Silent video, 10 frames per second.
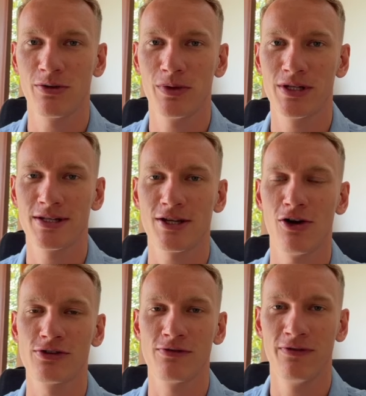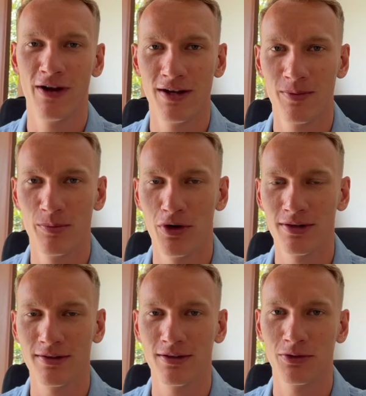which is also very
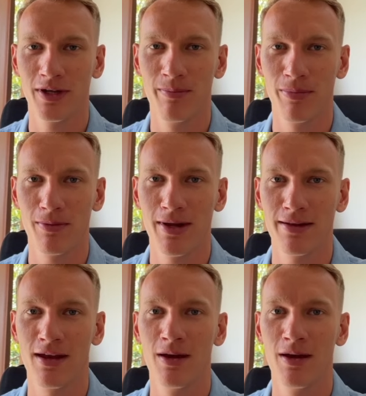important to implement